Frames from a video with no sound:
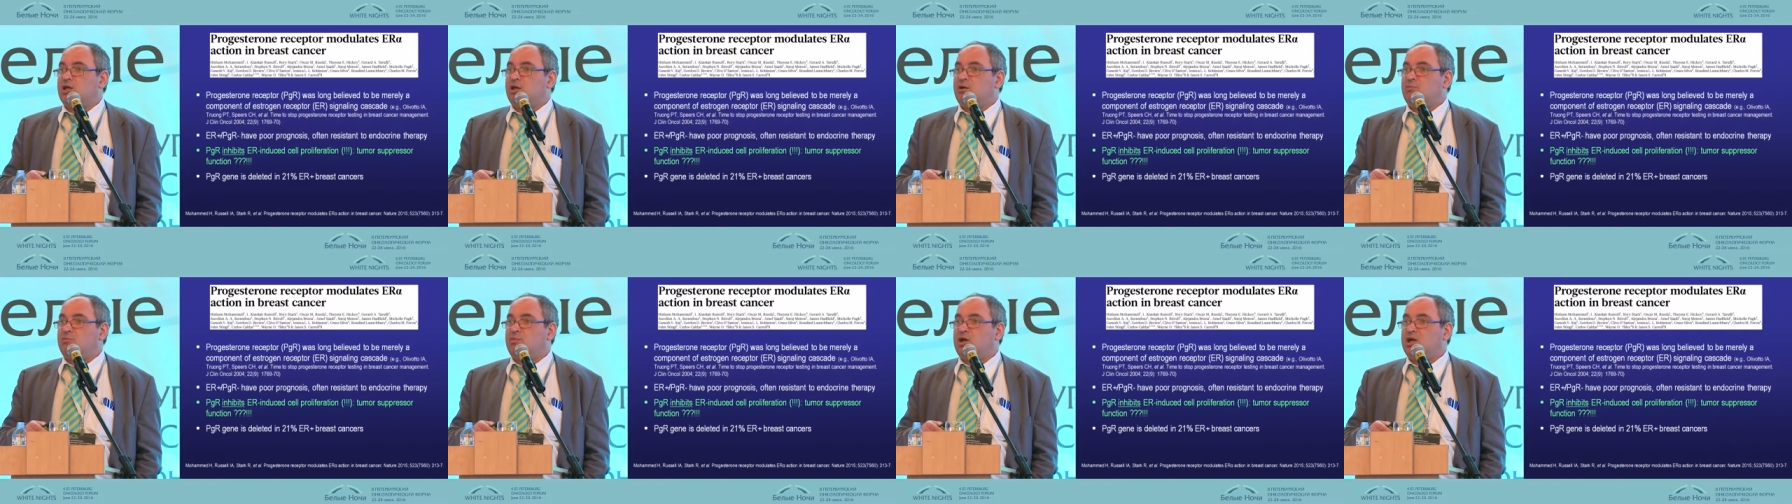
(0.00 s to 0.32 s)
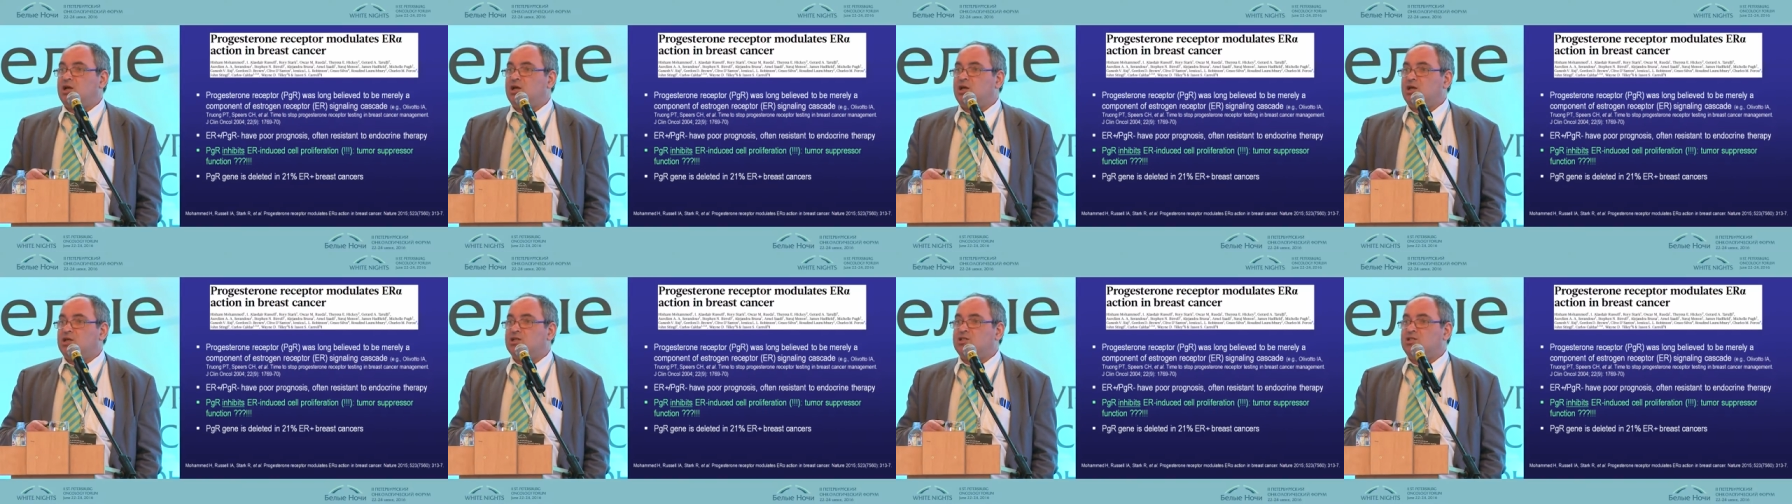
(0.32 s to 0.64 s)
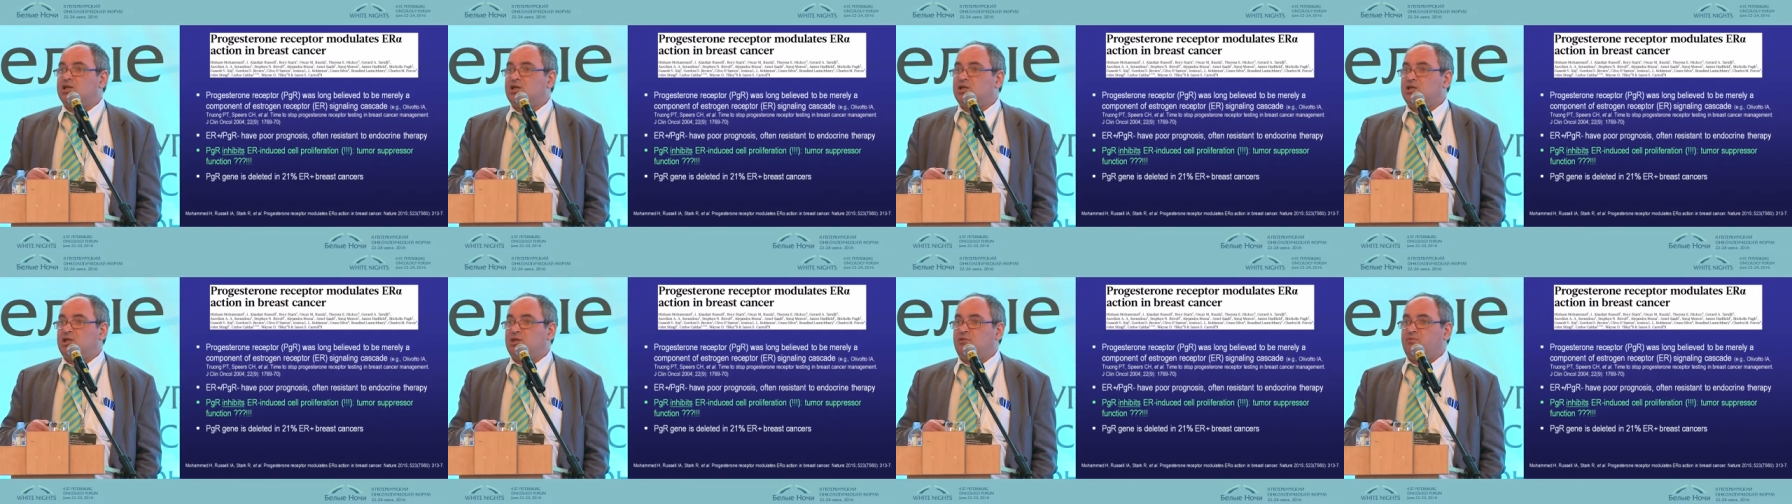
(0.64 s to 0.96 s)
may
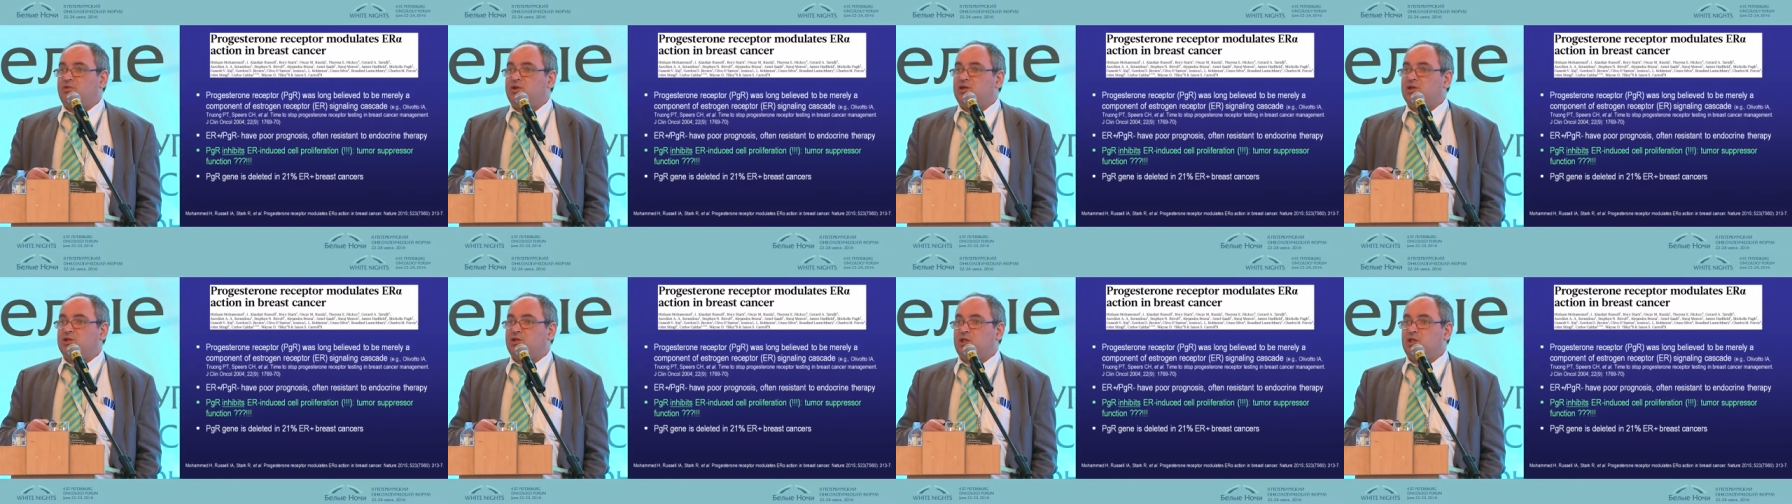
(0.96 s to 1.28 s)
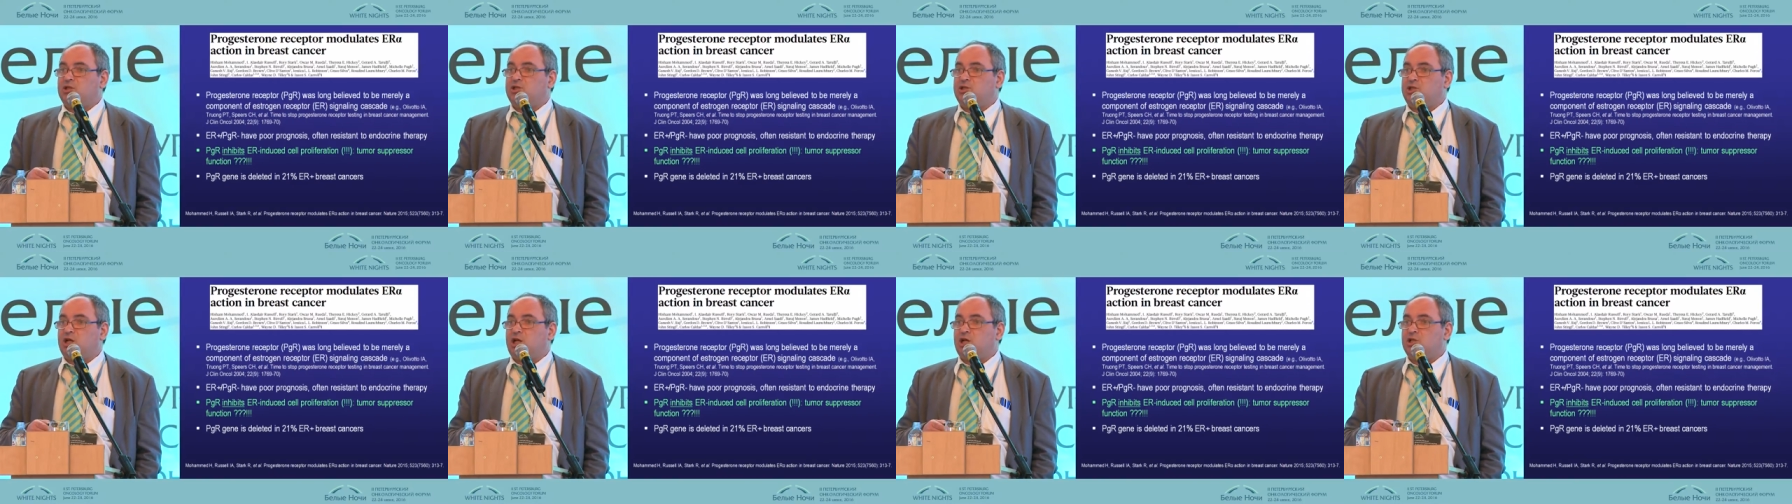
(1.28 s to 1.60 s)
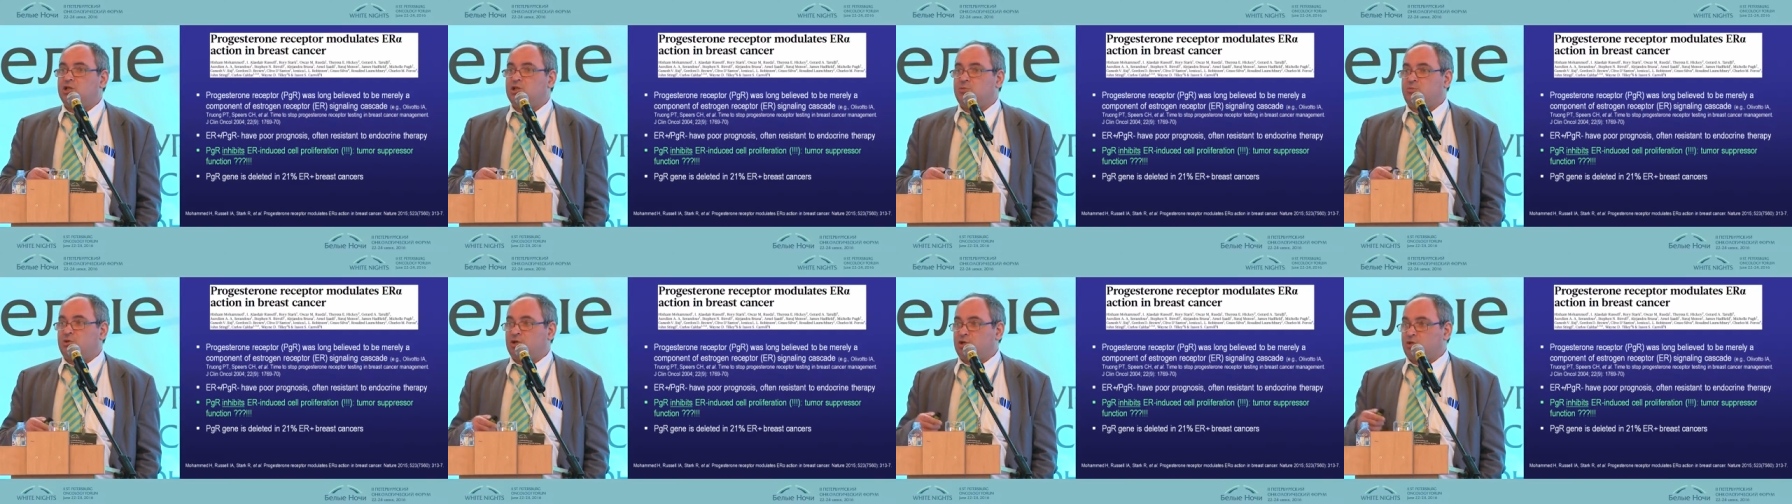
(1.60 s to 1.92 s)
significantly
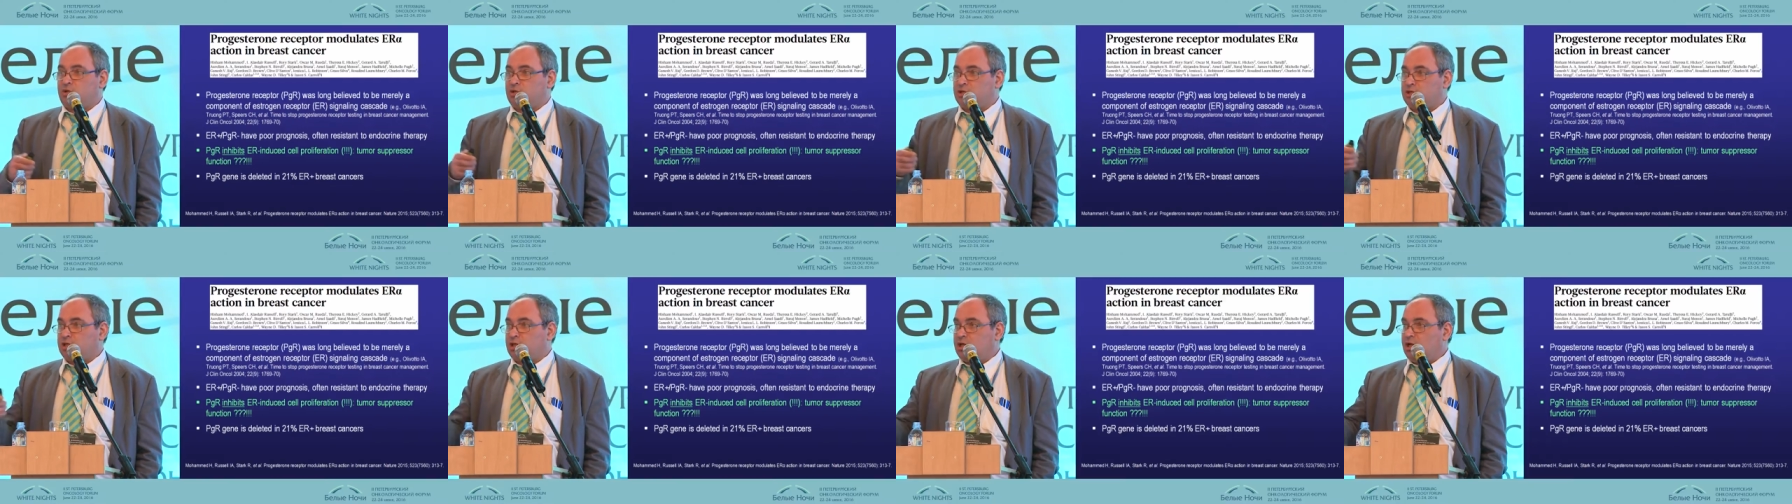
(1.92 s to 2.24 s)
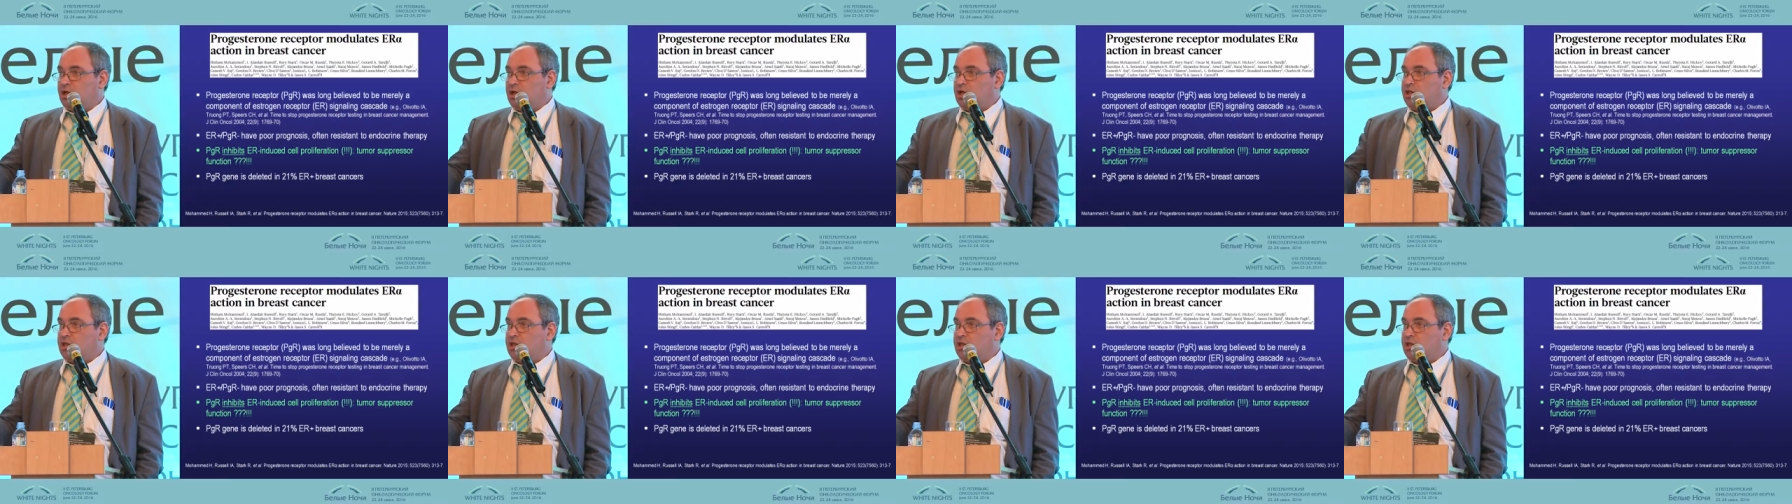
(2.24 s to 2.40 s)
change because